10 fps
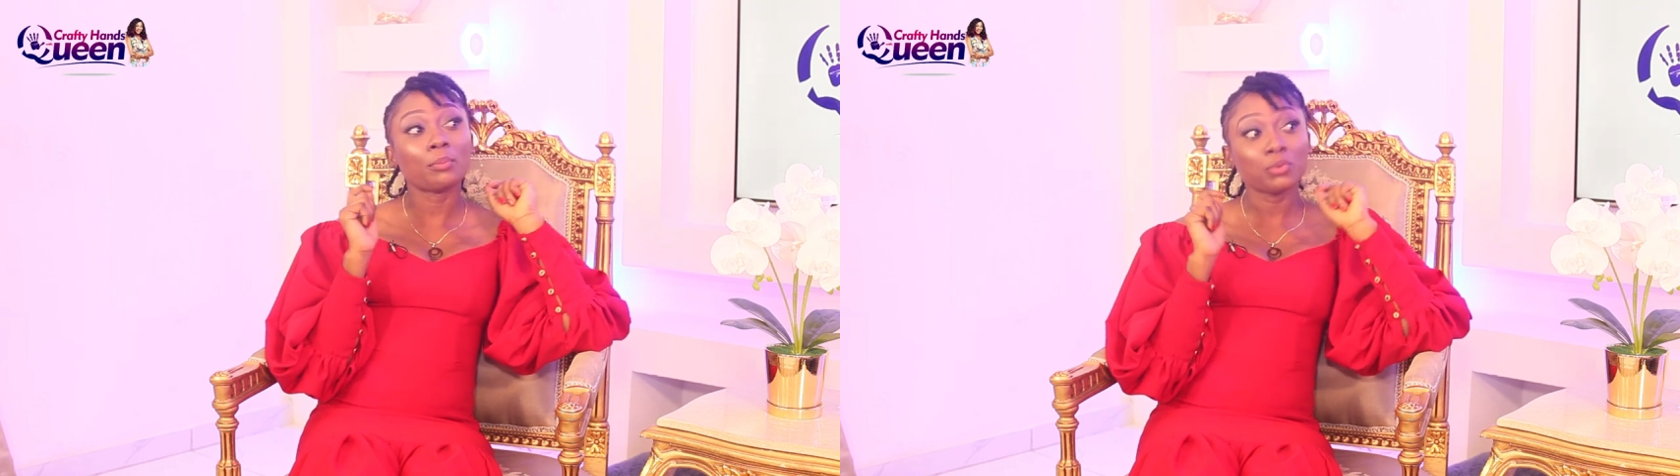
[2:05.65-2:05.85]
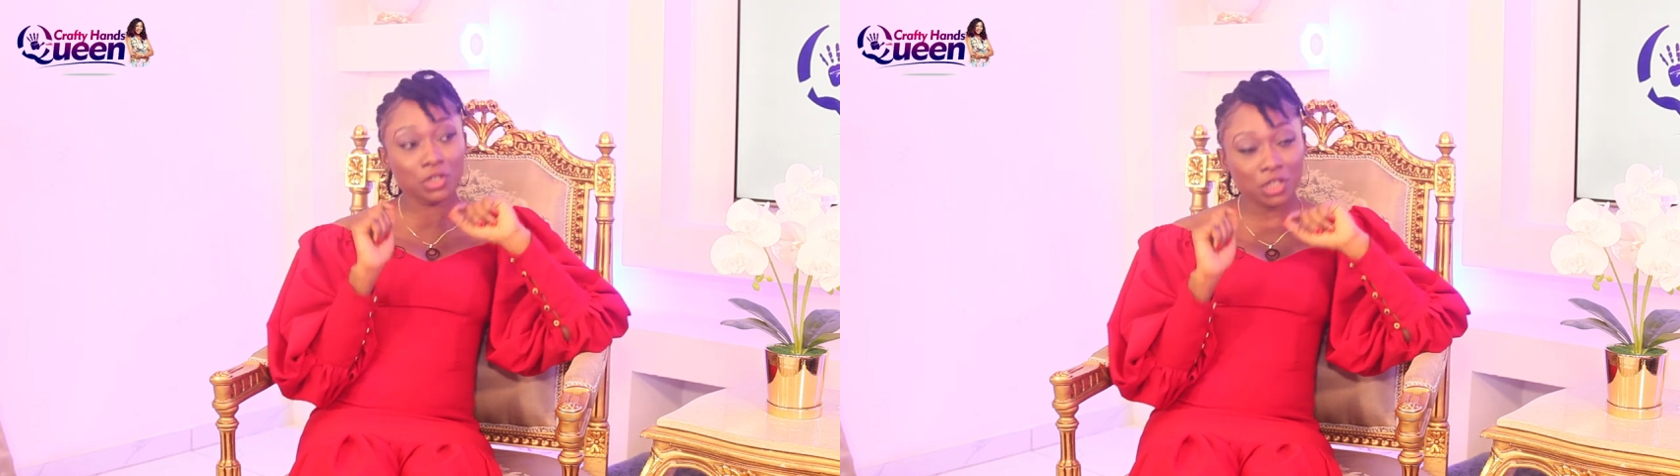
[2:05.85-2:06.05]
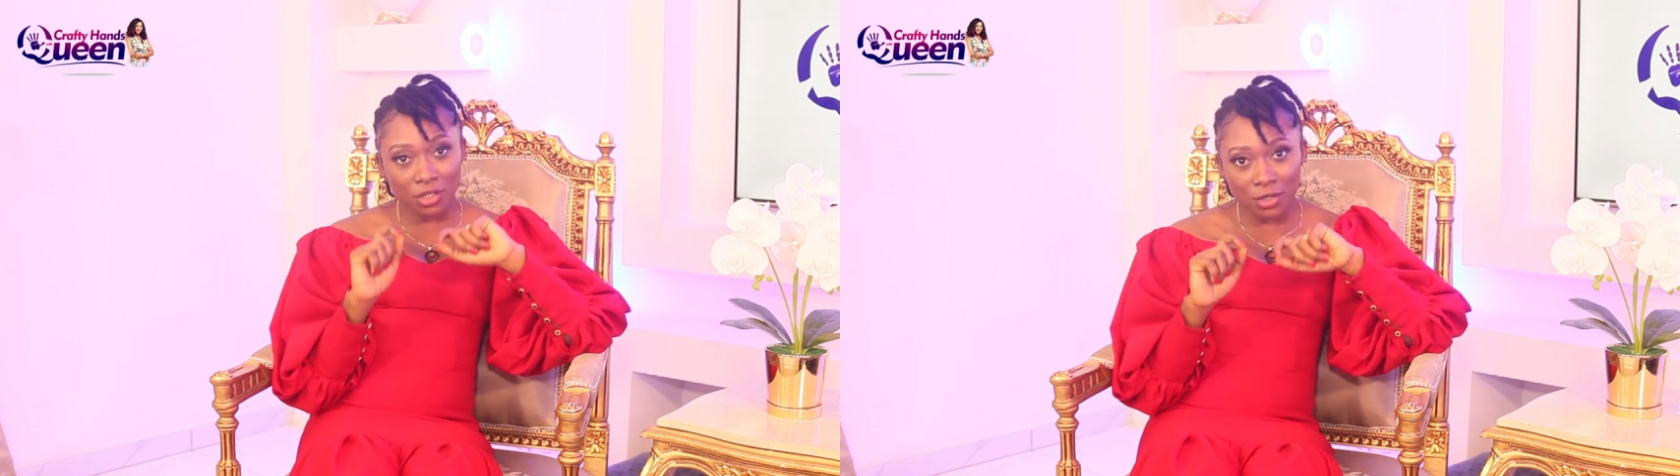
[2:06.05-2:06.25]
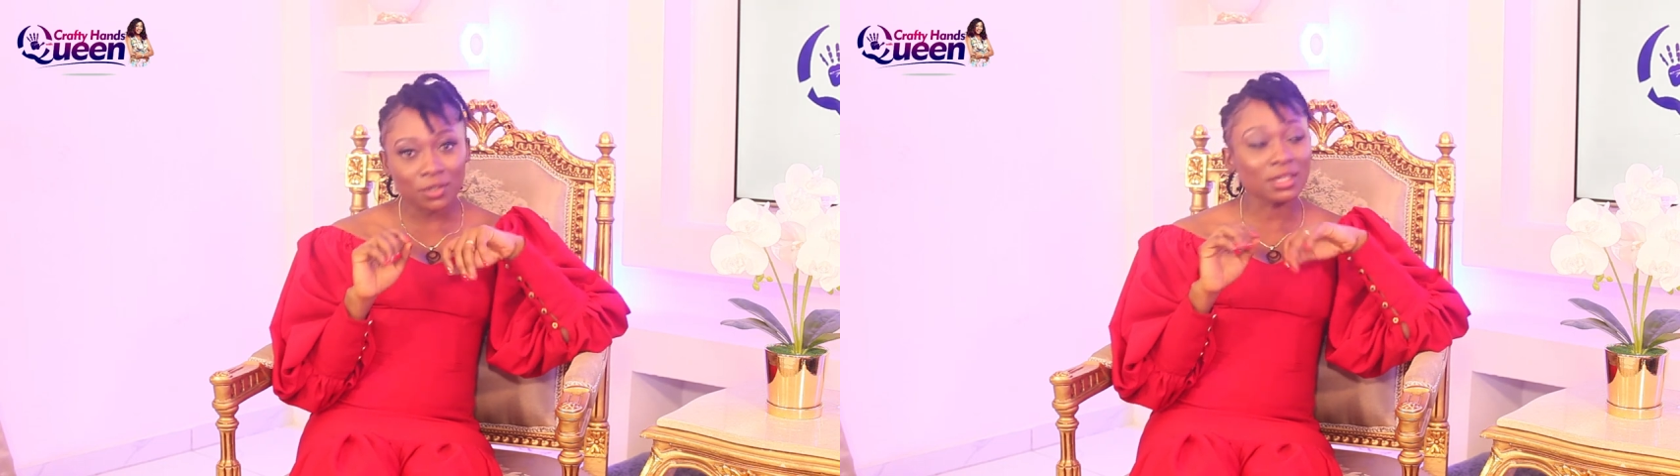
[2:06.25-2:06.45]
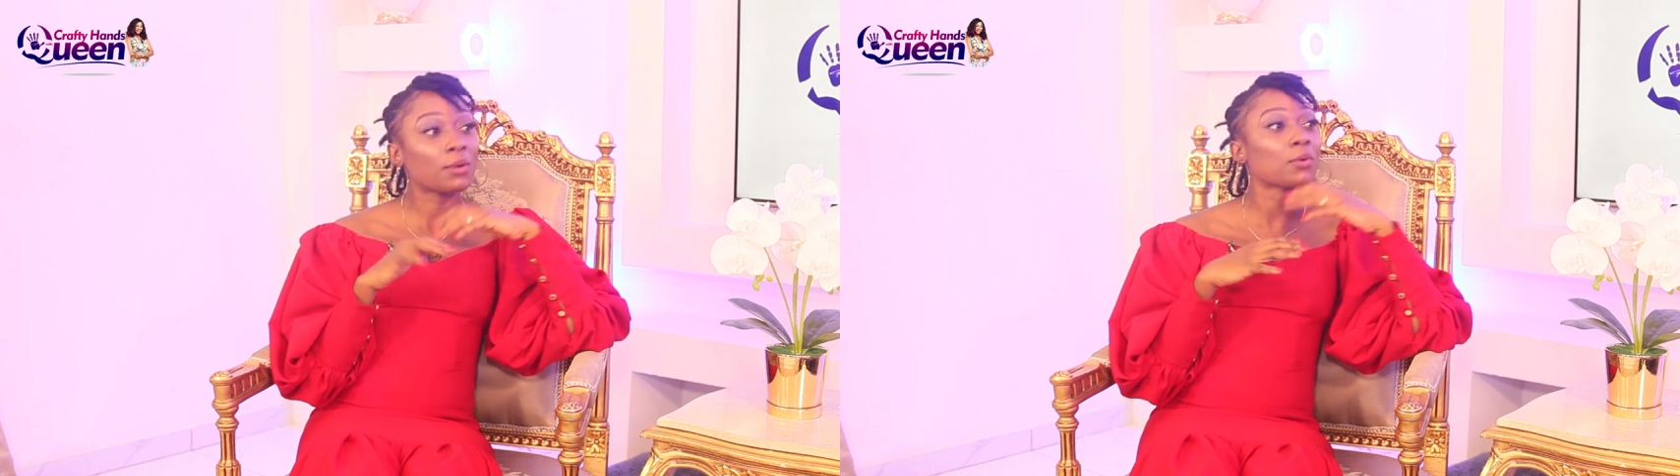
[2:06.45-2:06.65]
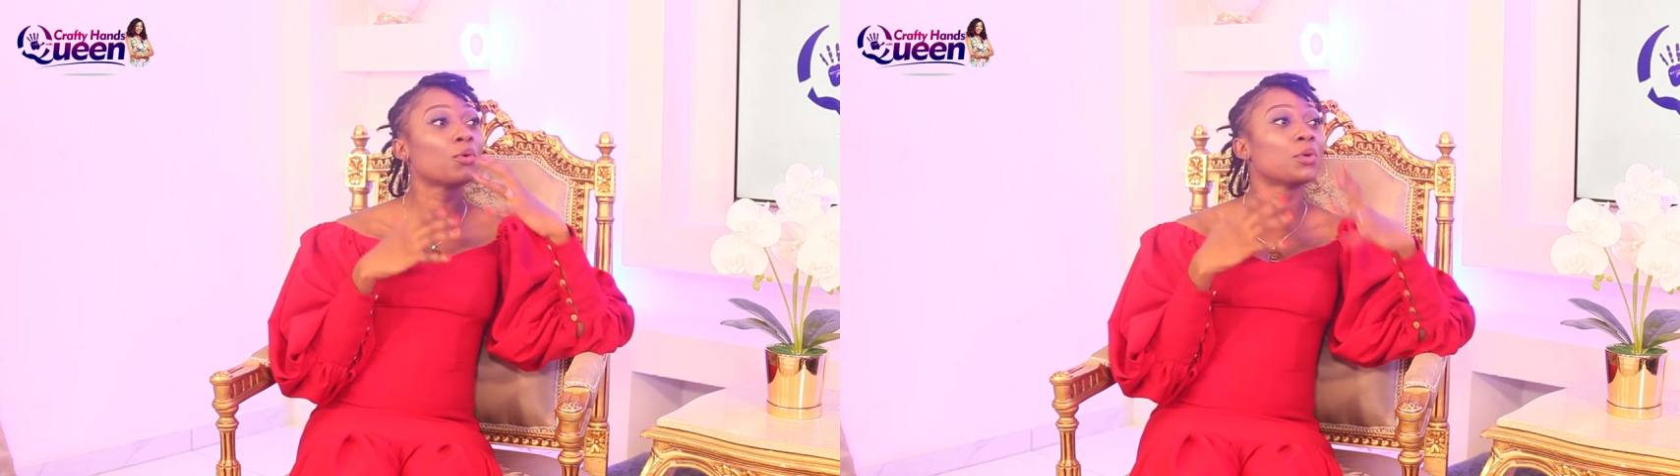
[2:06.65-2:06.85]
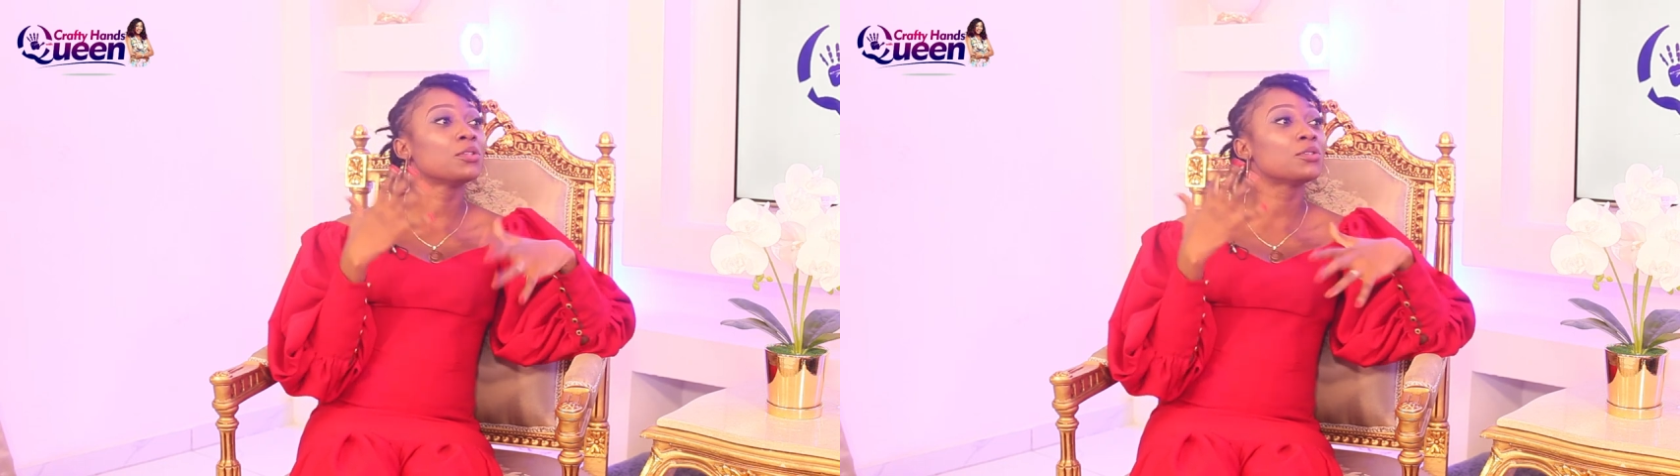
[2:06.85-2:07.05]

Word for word: now pushes us to now going